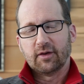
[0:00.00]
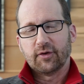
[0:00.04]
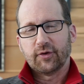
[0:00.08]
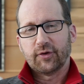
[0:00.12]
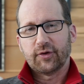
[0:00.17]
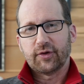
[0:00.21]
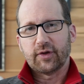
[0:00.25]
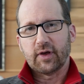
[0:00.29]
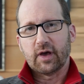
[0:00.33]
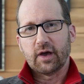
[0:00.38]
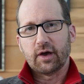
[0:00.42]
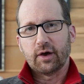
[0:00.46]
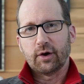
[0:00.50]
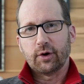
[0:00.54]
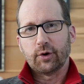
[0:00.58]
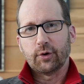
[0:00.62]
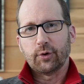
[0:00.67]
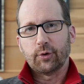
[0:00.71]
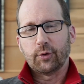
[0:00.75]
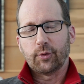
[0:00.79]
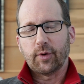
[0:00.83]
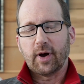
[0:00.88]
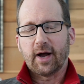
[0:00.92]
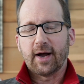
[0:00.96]

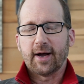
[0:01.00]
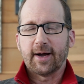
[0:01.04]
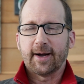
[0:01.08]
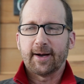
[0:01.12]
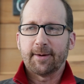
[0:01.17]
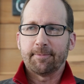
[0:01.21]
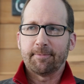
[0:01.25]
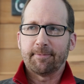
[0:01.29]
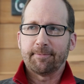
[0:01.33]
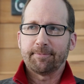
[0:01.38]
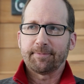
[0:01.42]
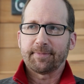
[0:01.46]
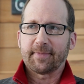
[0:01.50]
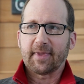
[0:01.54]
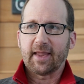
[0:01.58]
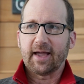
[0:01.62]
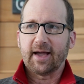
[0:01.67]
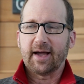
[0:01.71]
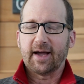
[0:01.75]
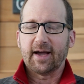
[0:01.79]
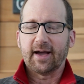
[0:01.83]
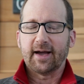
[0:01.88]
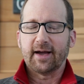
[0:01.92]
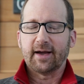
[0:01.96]
So um,
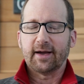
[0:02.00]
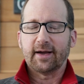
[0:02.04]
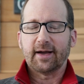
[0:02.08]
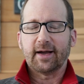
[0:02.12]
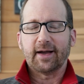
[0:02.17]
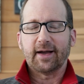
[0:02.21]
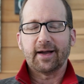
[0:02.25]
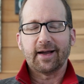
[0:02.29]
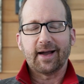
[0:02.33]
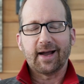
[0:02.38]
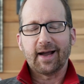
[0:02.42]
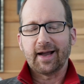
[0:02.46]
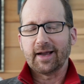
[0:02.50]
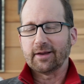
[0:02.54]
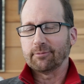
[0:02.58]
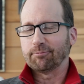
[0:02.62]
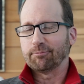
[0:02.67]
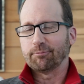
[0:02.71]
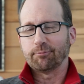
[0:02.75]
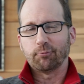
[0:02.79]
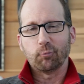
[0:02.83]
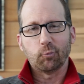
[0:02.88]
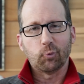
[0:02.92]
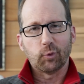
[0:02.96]
uh, I
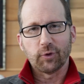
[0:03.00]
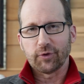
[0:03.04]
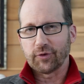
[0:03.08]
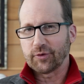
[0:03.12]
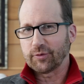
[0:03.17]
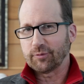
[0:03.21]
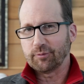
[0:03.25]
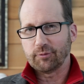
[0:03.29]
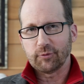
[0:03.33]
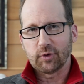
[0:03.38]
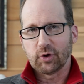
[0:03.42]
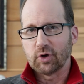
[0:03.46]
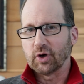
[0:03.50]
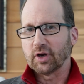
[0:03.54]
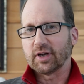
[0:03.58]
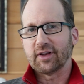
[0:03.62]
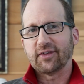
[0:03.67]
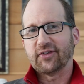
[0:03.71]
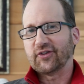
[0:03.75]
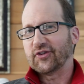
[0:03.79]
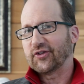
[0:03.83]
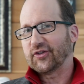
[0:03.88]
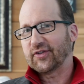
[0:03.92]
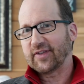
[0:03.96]
was gonna
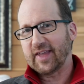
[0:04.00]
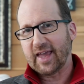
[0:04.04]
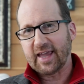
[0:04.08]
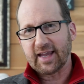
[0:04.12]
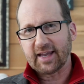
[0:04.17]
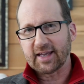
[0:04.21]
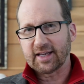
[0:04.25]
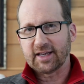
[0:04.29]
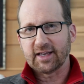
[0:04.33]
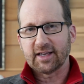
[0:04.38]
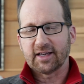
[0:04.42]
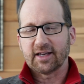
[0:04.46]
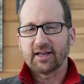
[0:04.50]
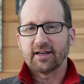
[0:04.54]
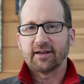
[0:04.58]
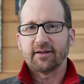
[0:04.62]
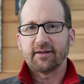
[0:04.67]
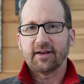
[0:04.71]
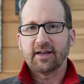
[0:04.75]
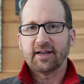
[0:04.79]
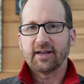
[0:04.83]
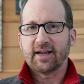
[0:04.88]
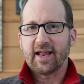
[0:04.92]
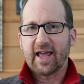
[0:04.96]
just take it in
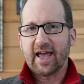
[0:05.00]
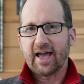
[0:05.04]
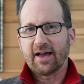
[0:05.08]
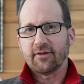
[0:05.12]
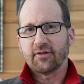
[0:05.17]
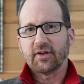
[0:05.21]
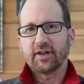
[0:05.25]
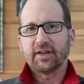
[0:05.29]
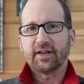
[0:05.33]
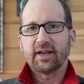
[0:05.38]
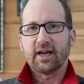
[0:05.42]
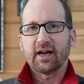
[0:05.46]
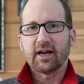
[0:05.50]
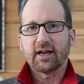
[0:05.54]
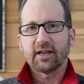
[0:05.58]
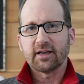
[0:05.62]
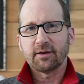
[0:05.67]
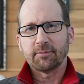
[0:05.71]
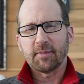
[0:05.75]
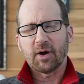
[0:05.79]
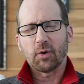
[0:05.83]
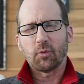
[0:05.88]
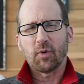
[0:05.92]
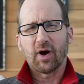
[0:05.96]
and, and, have it done.
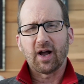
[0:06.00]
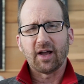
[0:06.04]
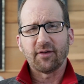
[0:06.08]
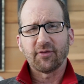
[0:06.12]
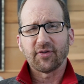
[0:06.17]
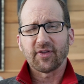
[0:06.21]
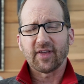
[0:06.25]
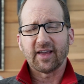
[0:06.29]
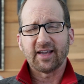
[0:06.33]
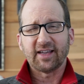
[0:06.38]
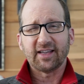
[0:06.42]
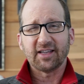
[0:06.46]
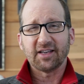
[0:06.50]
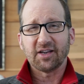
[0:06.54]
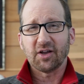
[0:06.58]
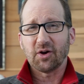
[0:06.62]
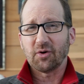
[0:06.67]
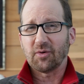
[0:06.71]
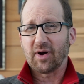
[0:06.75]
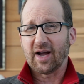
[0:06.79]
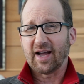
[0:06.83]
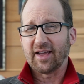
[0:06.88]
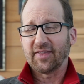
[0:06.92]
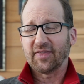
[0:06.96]
And my wife's like, you
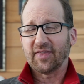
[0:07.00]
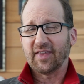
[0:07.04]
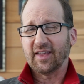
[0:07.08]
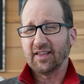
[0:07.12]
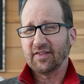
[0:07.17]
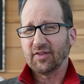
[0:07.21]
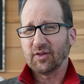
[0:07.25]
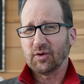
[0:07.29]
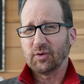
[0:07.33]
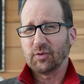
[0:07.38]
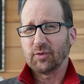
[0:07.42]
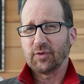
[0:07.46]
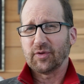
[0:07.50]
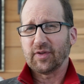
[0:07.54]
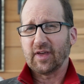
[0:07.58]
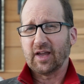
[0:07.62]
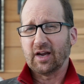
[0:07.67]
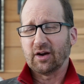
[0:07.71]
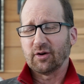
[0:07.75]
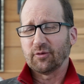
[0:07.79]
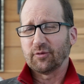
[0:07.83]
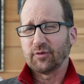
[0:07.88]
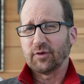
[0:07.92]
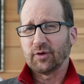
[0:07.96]
know, I think those
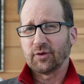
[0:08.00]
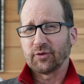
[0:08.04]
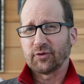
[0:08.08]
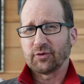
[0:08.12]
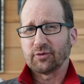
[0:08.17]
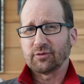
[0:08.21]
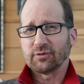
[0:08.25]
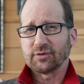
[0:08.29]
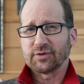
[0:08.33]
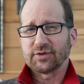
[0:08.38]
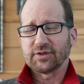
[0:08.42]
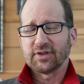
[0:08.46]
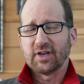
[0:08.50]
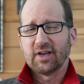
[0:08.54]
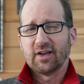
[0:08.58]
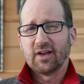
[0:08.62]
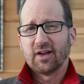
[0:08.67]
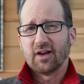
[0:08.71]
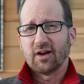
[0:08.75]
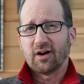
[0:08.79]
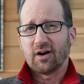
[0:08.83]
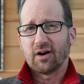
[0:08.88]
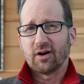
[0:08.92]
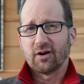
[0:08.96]
air filters
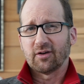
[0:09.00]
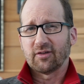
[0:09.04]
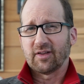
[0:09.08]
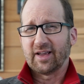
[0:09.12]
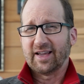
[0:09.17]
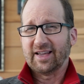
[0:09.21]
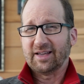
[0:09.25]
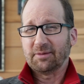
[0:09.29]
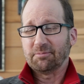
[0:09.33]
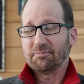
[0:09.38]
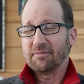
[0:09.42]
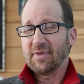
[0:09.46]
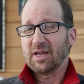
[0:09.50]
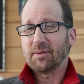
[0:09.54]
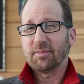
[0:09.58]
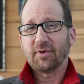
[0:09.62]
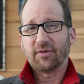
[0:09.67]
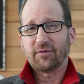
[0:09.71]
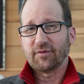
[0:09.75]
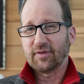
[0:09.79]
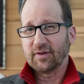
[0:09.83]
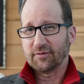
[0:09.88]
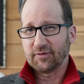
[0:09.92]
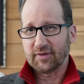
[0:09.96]
are like maybe
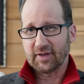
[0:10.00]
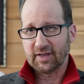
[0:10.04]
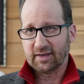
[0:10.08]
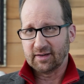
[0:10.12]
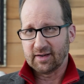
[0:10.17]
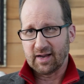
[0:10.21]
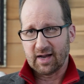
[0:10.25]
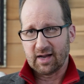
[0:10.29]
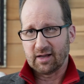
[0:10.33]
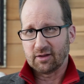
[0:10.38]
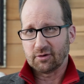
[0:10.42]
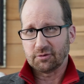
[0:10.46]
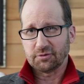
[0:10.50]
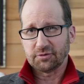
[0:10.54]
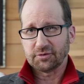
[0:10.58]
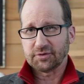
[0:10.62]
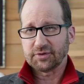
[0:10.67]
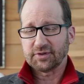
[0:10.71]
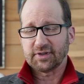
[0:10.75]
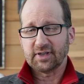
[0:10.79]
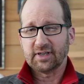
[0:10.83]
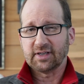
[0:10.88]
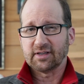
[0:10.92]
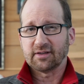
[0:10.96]

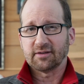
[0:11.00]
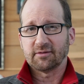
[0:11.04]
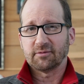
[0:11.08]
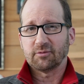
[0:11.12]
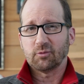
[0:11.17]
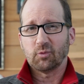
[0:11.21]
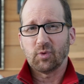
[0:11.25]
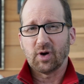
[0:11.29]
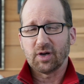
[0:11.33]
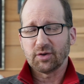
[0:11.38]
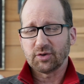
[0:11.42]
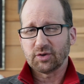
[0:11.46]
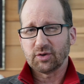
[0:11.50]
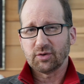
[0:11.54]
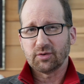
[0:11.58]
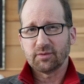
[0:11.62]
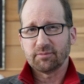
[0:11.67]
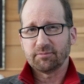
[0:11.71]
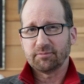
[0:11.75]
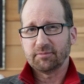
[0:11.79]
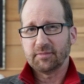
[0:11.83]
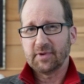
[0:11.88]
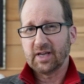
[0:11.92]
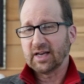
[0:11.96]
$15. And why don't
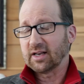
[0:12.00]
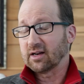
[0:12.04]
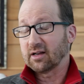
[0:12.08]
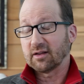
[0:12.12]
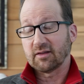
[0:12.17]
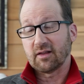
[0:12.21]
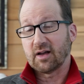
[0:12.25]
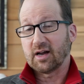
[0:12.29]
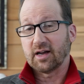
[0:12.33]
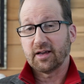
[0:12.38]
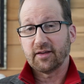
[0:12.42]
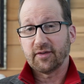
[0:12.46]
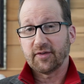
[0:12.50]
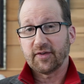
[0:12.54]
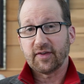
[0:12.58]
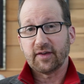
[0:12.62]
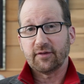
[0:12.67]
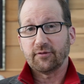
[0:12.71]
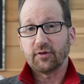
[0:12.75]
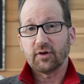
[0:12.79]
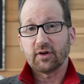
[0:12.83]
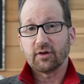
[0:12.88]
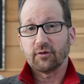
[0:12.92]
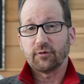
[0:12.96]
you get online, see
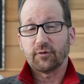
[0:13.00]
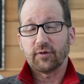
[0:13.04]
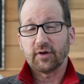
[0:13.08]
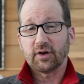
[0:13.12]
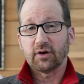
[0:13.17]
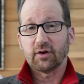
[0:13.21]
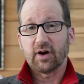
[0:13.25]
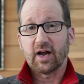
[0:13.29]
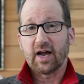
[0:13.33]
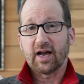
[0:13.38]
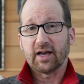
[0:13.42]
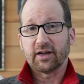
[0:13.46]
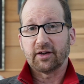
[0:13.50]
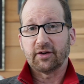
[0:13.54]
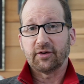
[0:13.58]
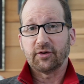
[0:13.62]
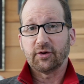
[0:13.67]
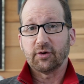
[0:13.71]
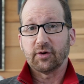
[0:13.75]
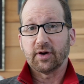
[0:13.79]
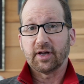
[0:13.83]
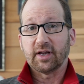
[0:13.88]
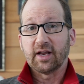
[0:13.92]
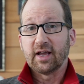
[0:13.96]
if you can figure out how to
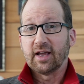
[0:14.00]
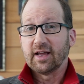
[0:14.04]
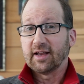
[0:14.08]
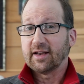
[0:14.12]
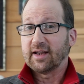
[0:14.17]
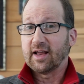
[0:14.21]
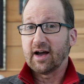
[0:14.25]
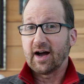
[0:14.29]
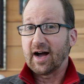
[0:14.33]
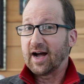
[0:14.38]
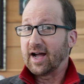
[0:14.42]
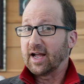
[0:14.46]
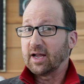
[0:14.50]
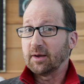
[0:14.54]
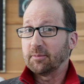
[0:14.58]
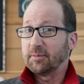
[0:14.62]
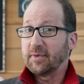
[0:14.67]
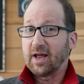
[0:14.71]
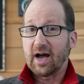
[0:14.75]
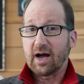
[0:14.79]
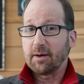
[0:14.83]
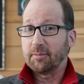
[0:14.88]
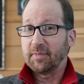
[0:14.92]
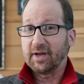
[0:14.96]
do it. Now, I am
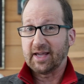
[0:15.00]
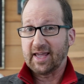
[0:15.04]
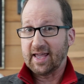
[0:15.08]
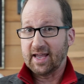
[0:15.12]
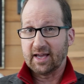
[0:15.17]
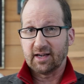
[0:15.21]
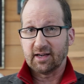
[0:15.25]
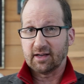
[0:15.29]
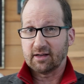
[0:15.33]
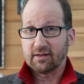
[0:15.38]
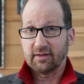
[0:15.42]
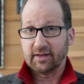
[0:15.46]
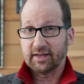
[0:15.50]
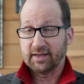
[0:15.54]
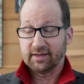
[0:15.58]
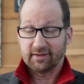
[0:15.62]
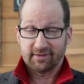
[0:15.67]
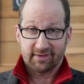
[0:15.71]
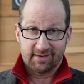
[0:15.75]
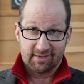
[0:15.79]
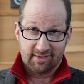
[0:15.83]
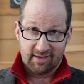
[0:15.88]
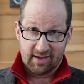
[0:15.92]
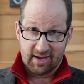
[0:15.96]
not mechanically
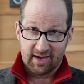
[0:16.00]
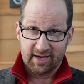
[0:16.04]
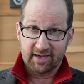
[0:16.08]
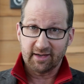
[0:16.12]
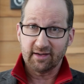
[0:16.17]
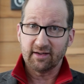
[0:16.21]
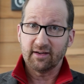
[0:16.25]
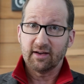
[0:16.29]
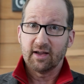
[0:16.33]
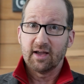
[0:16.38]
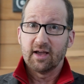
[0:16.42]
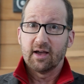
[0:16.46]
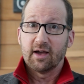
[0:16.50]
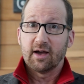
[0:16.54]
inclined.